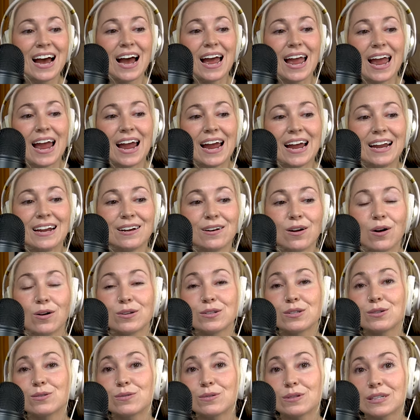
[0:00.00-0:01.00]
And
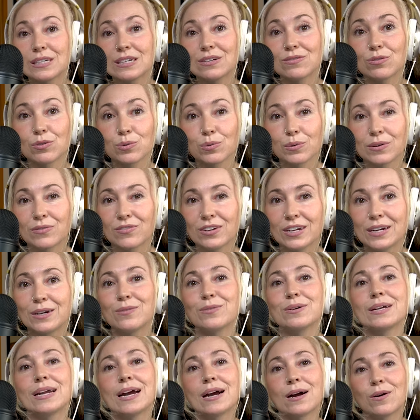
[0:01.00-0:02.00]
also leave a review.
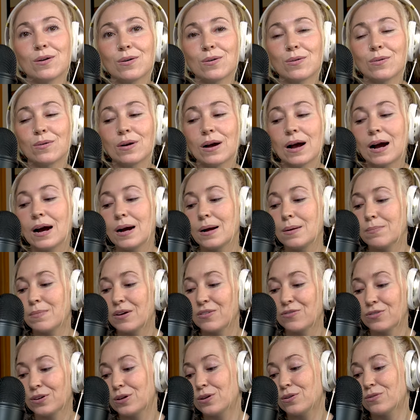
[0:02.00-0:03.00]
Now, a
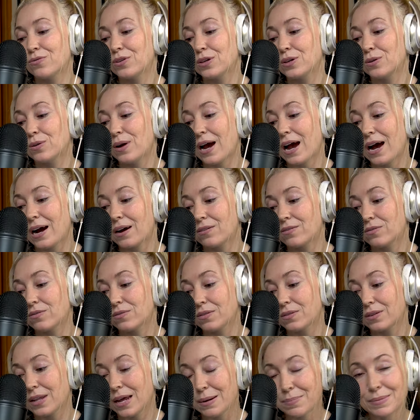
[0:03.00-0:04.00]
few of you have
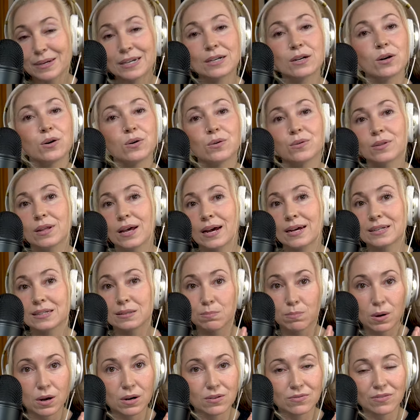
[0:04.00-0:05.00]
let me know that
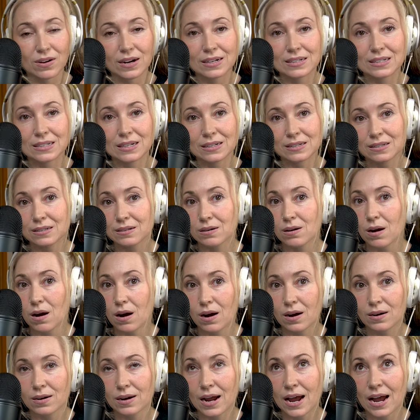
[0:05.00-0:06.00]
Spotify does
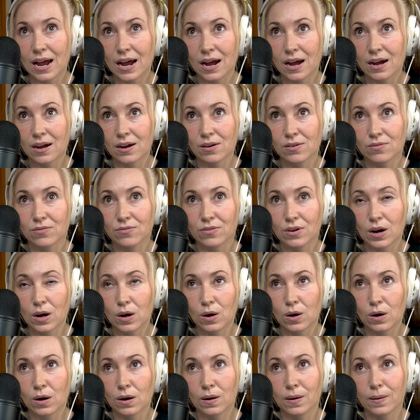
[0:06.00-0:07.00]
not have
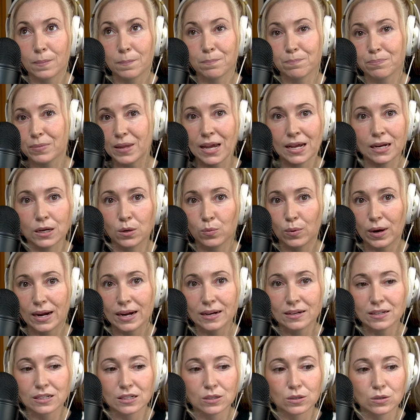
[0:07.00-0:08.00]
any way
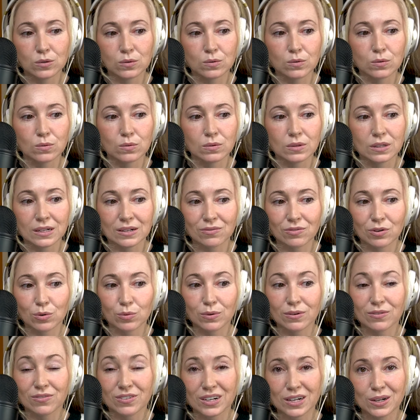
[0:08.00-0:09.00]
to leave a
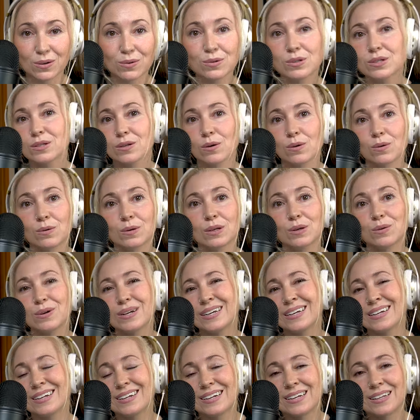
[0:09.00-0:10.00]
review. So you
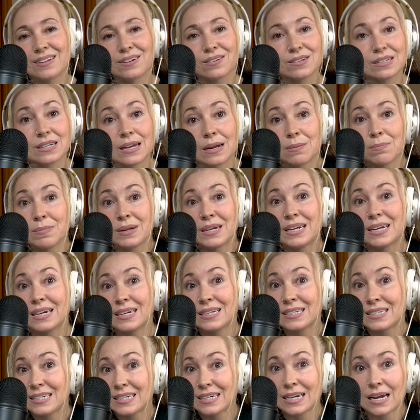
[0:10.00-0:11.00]
can either send me a
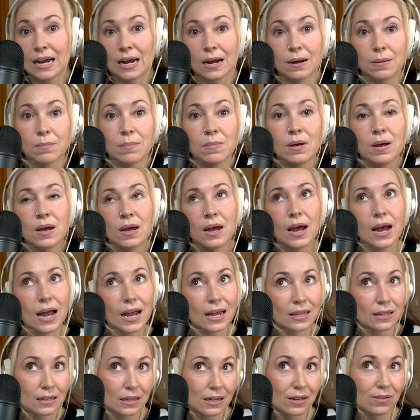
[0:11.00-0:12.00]
DM
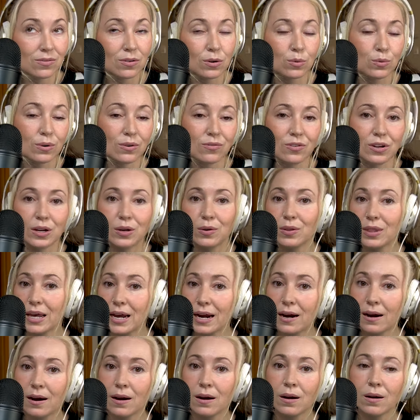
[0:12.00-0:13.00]
and leave a review
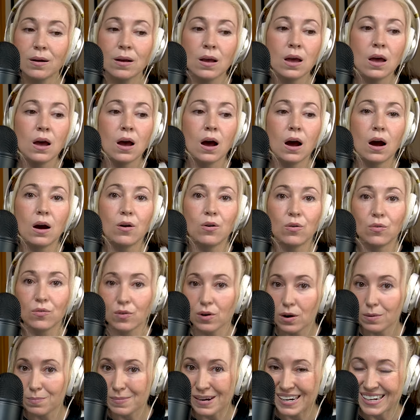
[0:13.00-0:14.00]
there over
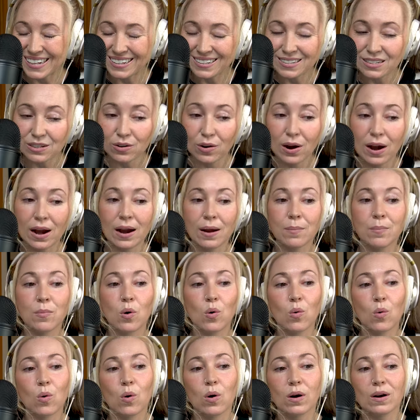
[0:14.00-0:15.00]
on my Instagram,
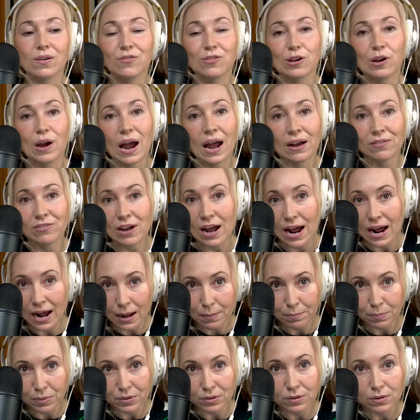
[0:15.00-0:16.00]
or if you have
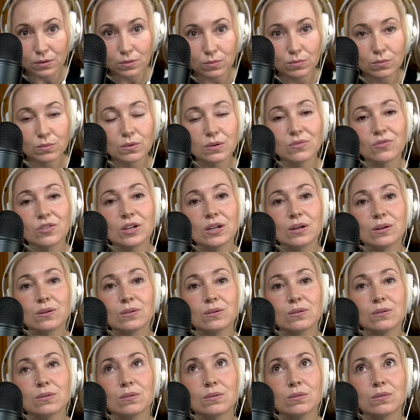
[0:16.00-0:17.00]
Apple
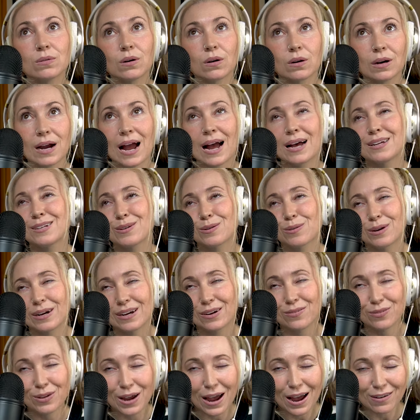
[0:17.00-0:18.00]
review, or sorry,
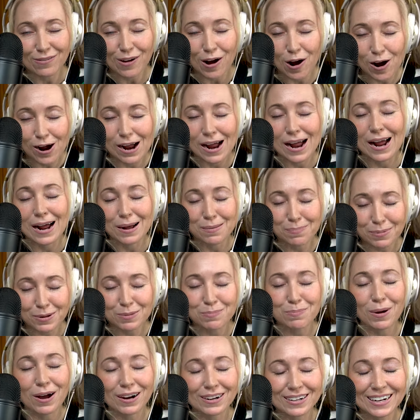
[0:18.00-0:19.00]
if you have Apple
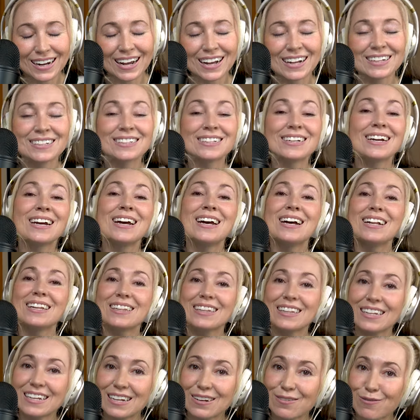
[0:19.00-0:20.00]
Podcast,
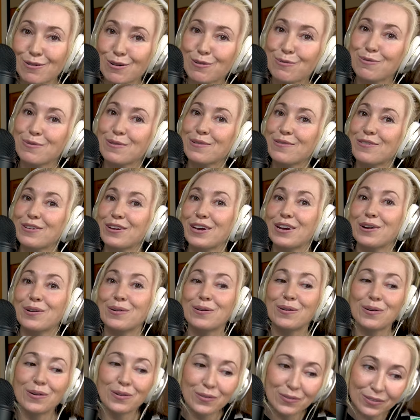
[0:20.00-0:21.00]
leave a review
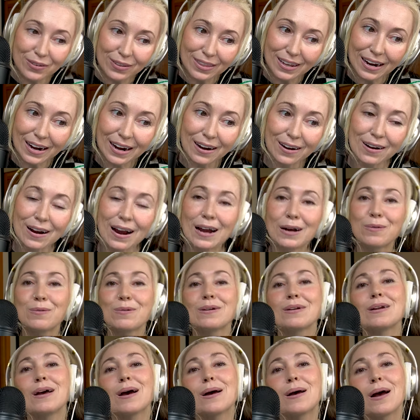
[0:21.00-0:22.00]
over there. I
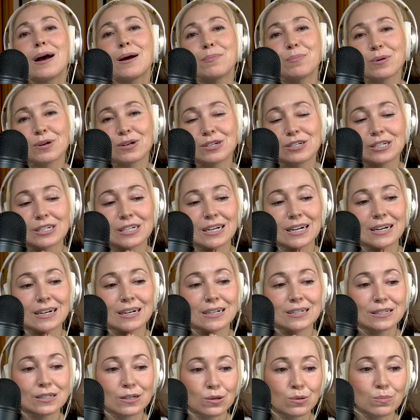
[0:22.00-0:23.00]
would appreciate
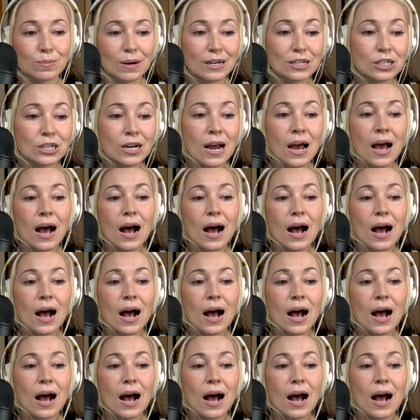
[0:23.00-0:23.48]
it so much.